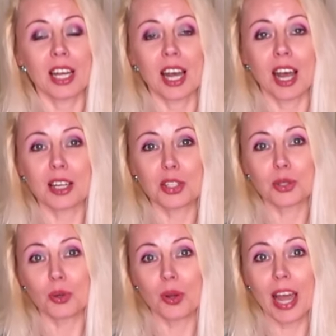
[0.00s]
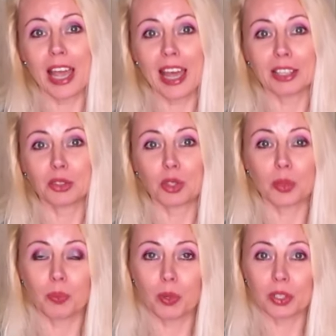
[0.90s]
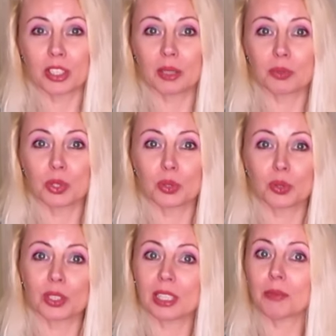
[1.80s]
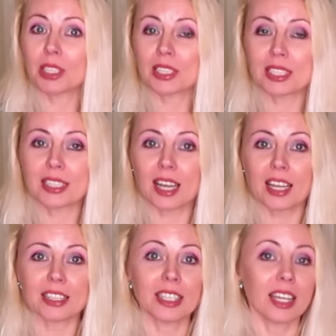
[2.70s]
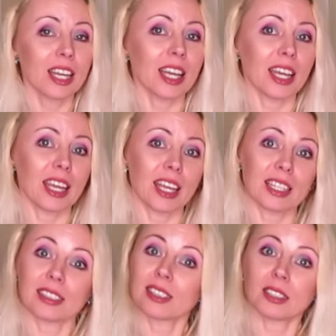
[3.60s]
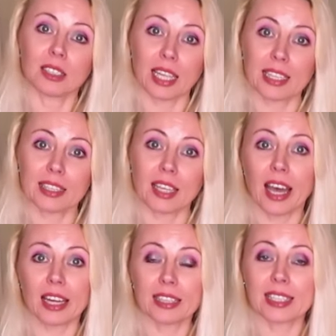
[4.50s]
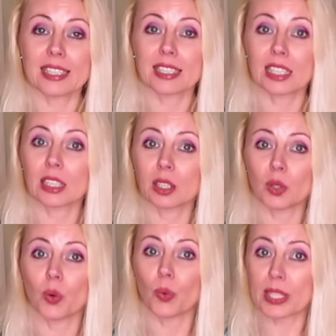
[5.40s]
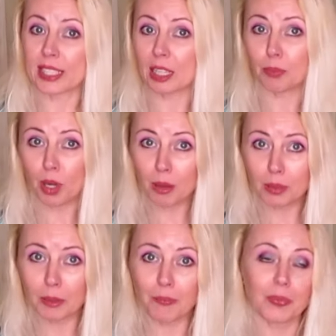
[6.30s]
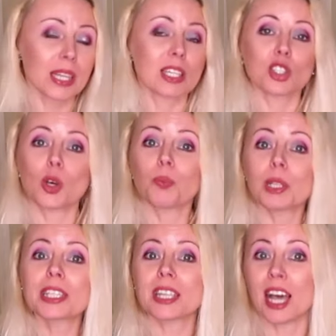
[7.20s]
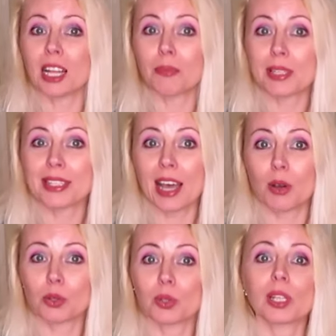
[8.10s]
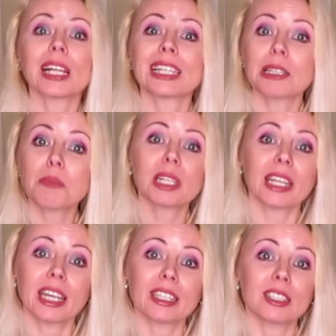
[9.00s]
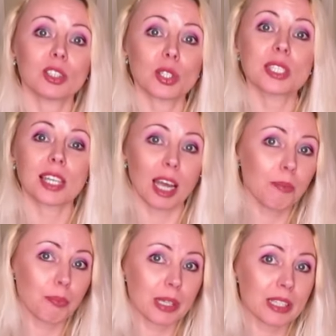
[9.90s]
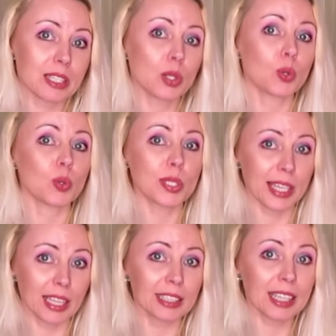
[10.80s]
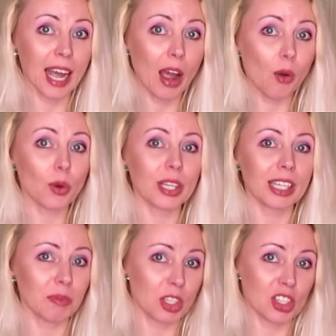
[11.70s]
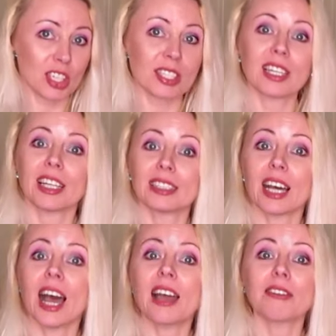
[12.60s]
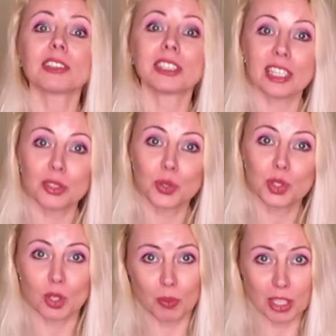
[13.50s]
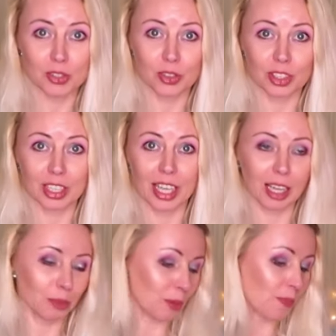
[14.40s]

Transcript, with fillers: uh, so I had to report them to Dreamer Design and let the artist deal with that problem so please help us out to eliminate those companies who selling our images and I will thank you so much for the help